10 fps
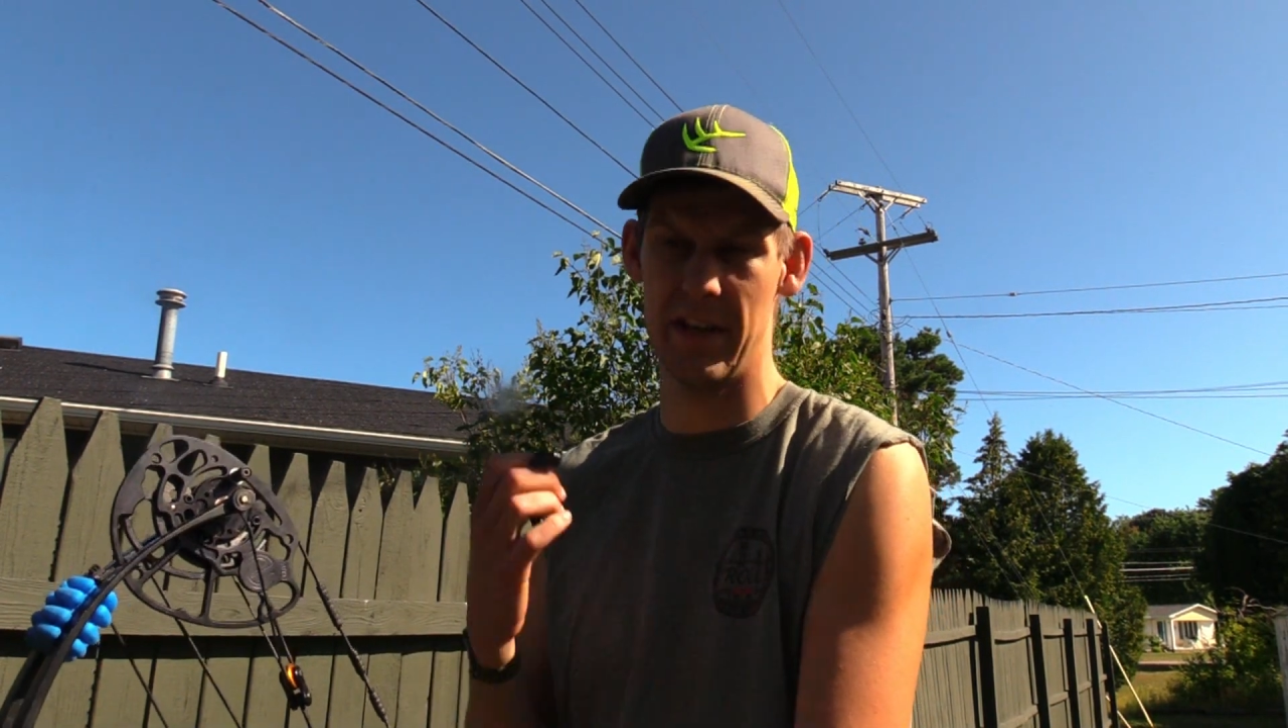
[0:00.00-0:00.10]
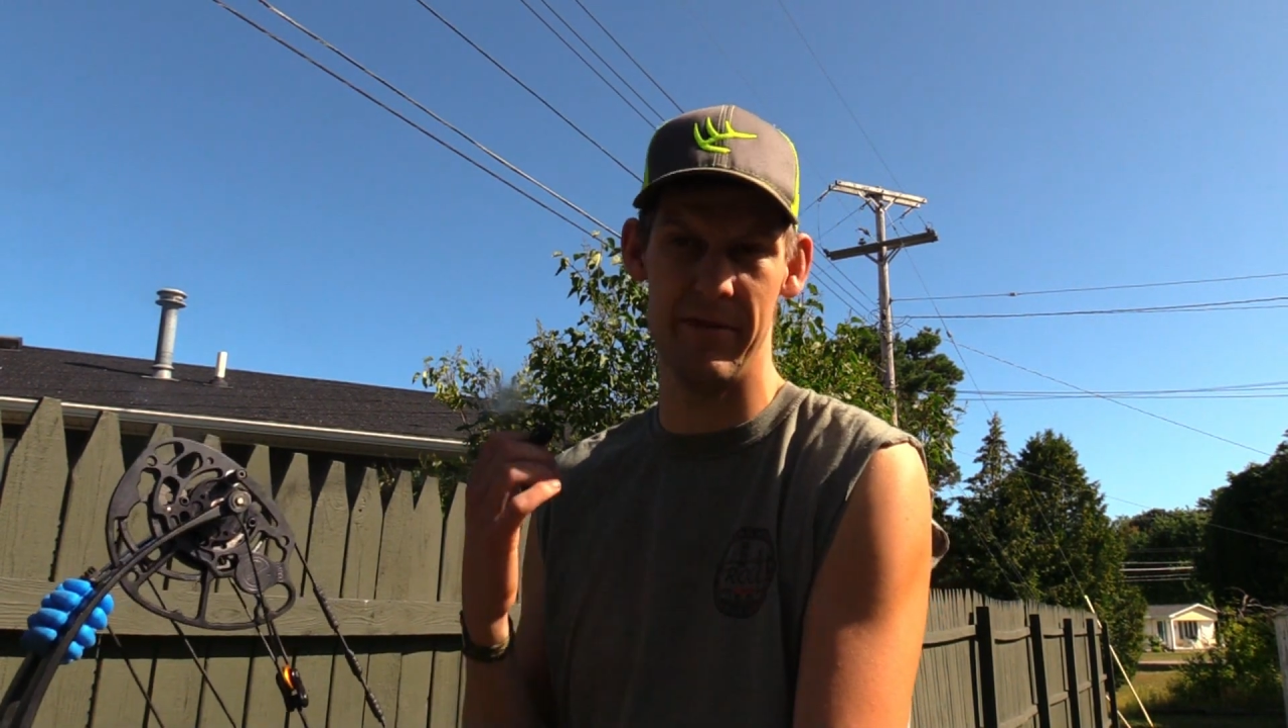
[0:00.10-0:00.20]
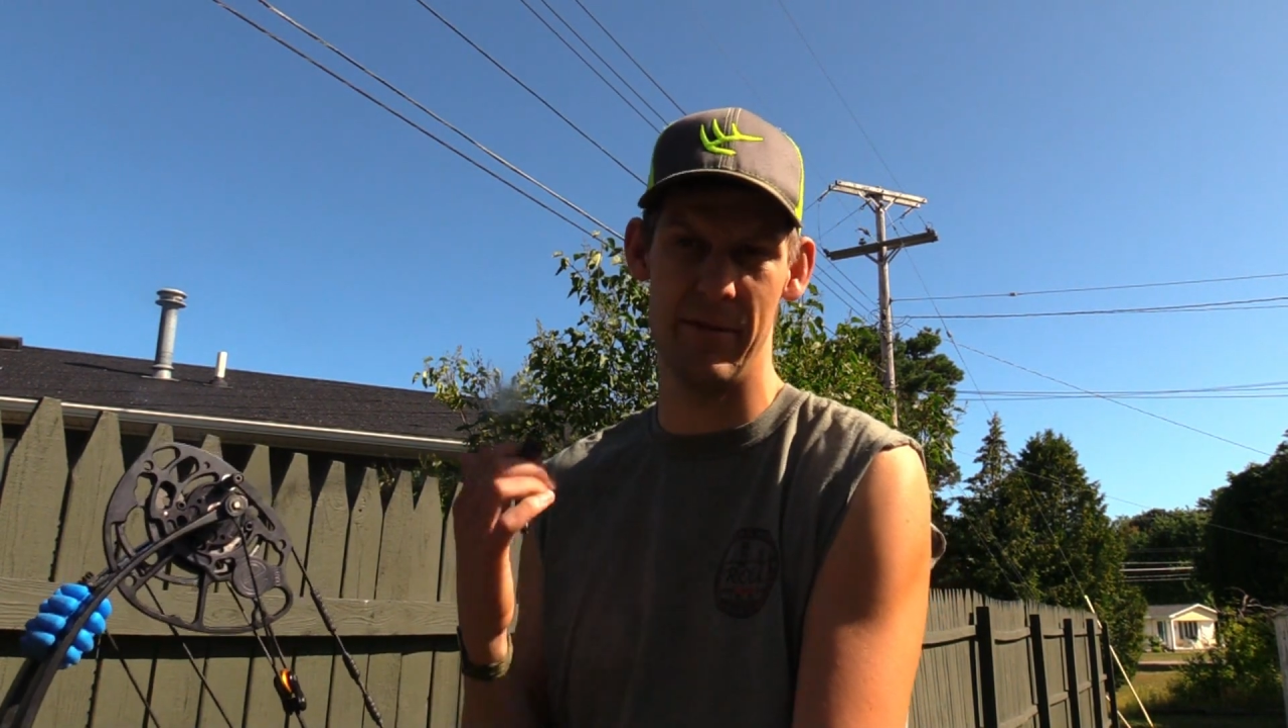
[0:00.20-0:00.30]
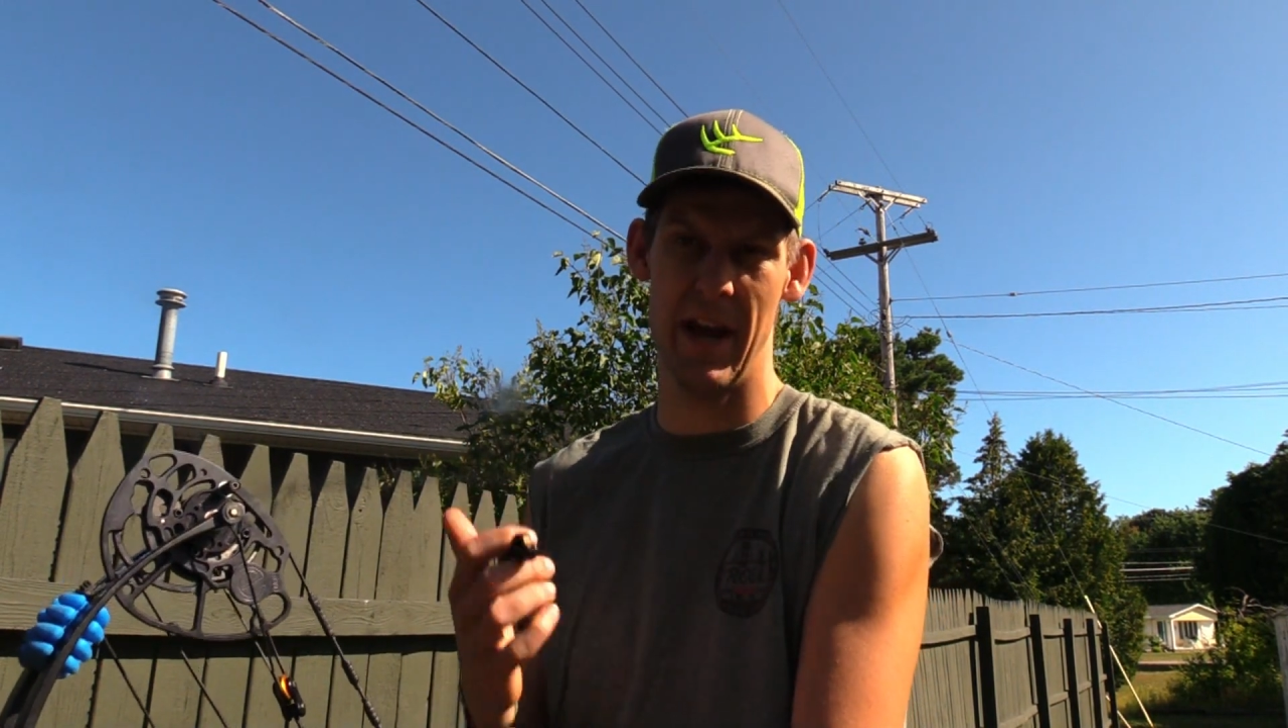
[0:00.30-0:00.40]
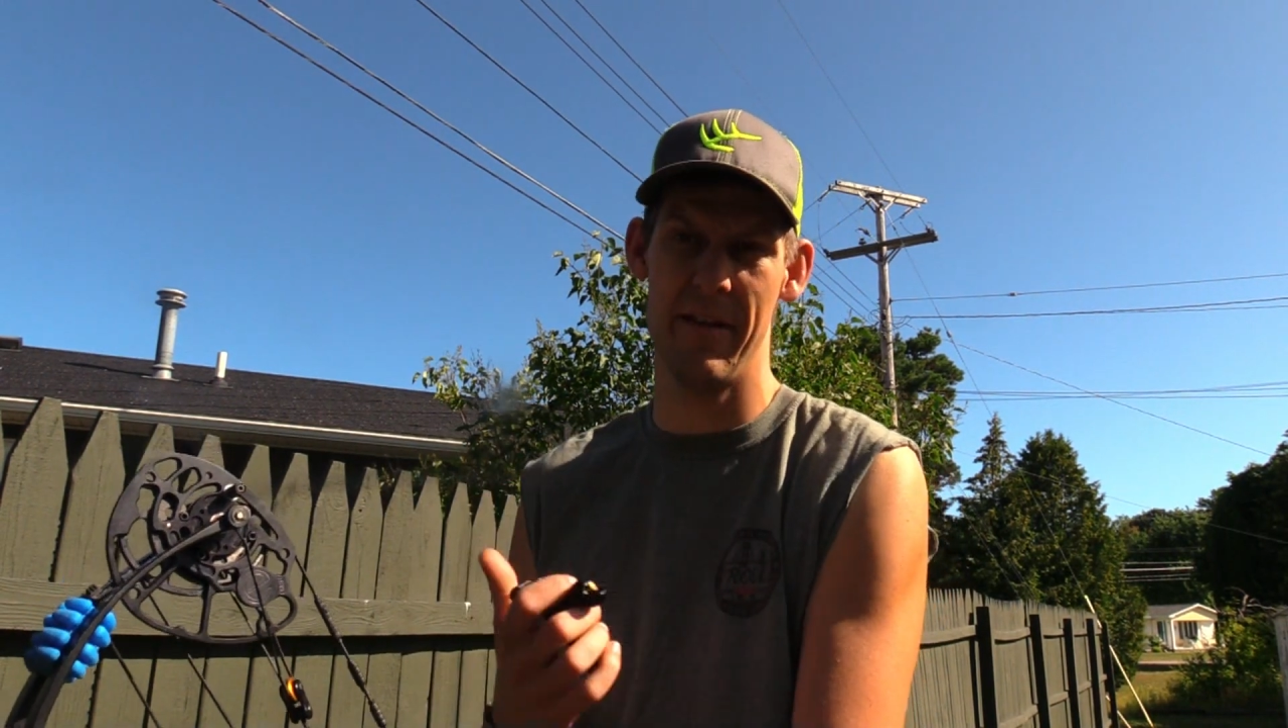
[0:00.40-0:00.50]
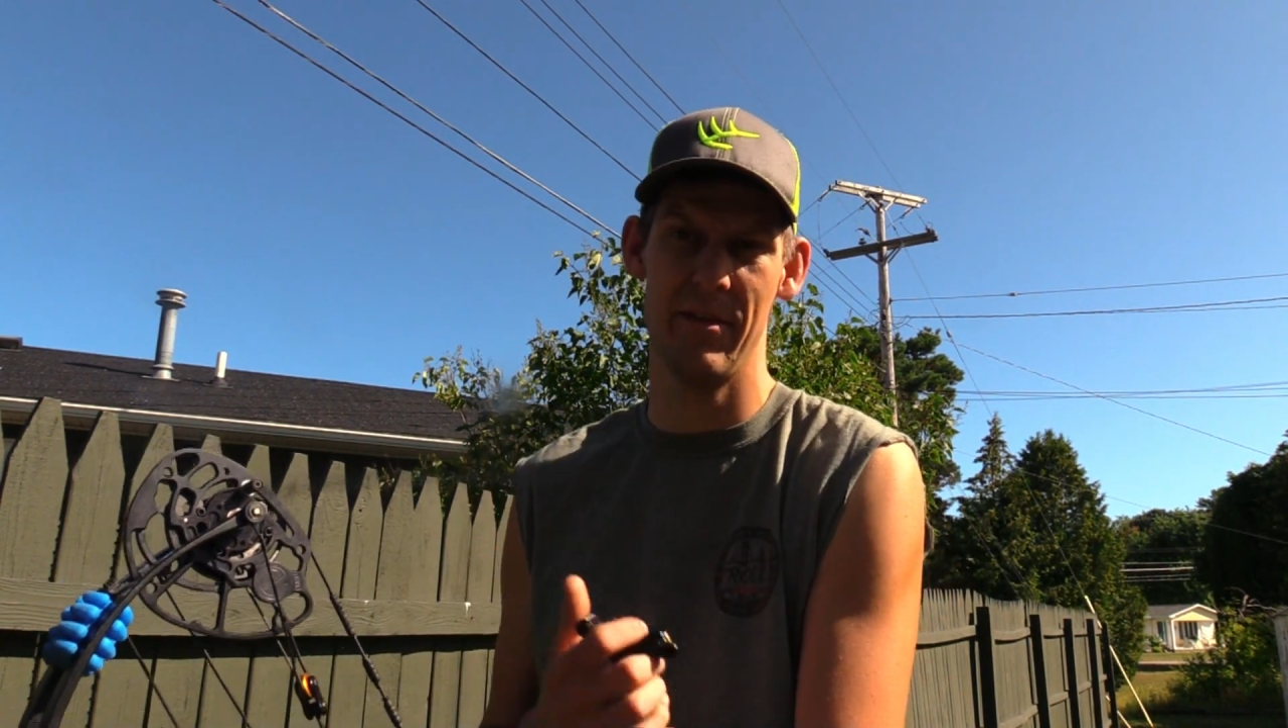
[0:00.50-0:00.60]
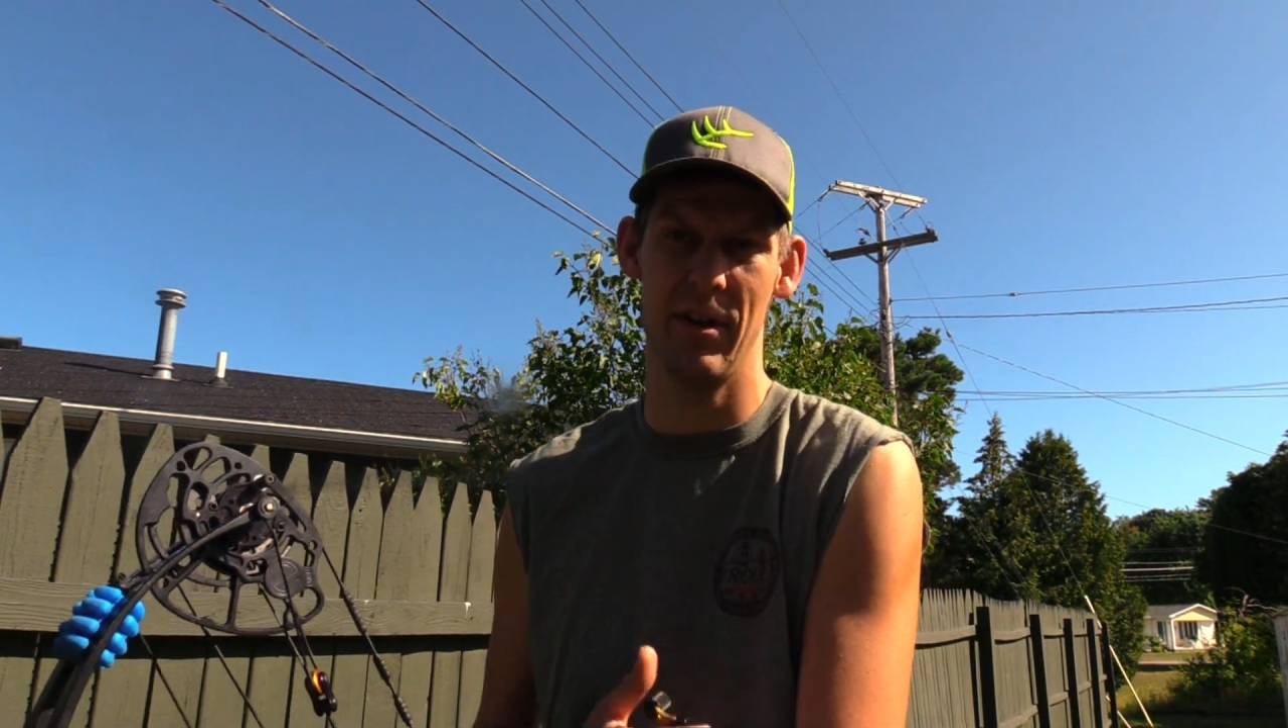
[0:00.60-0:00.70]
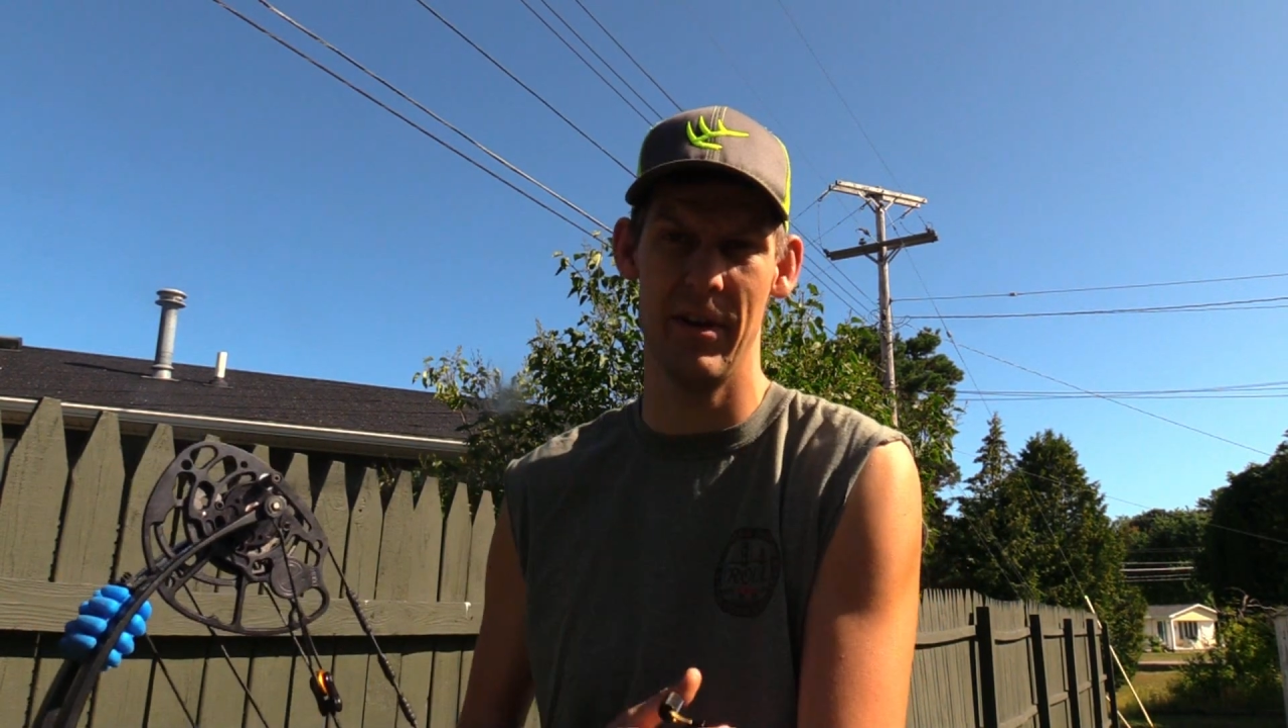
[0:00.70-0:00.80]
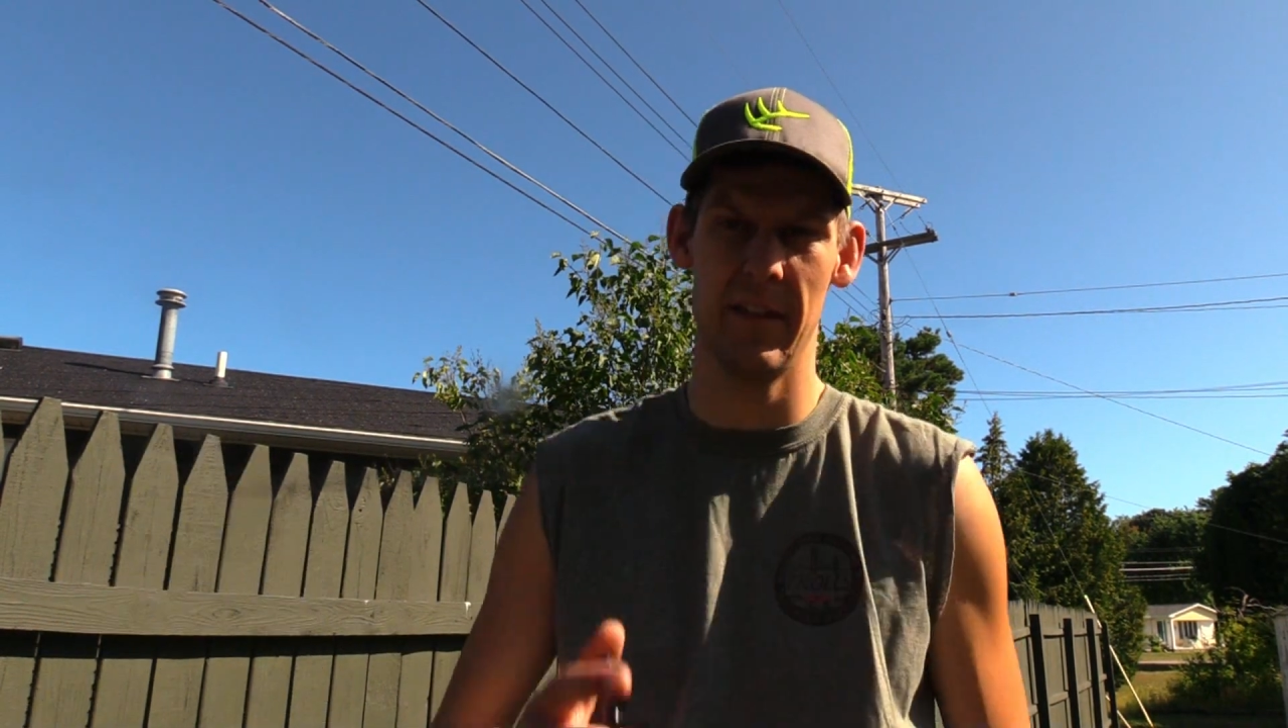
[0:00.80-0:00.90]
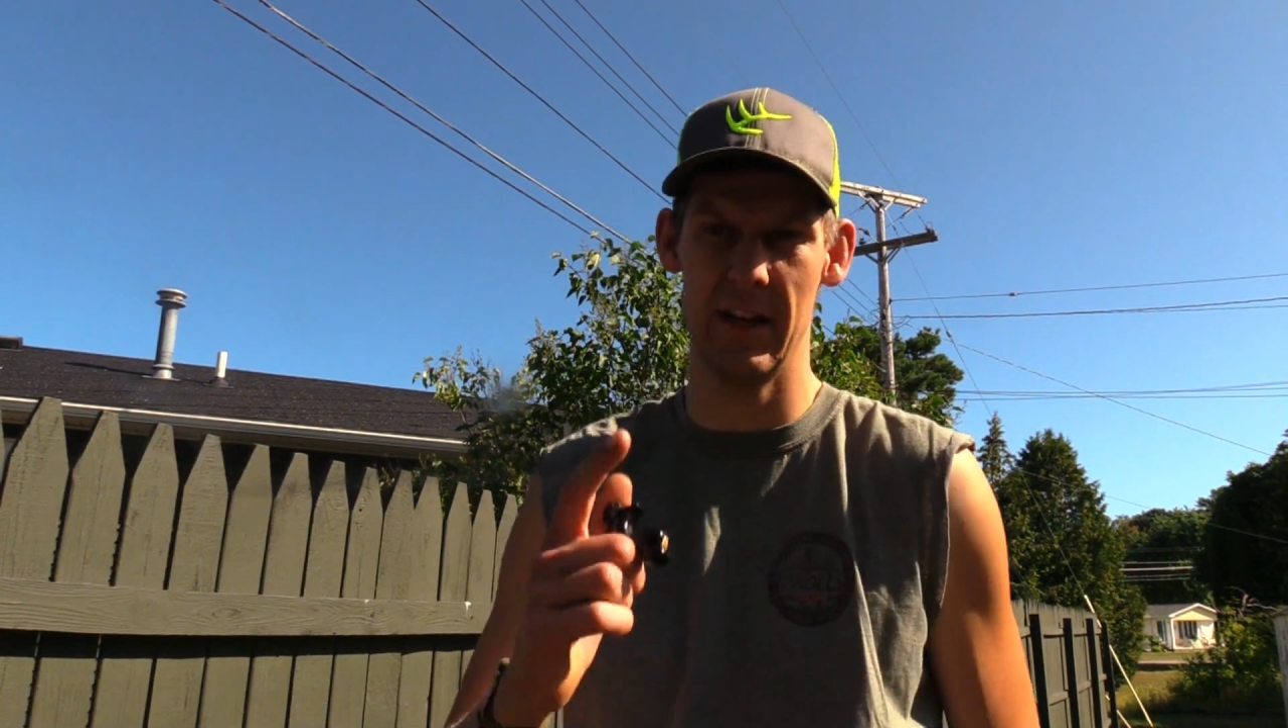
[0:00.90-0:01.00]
if you haven't already.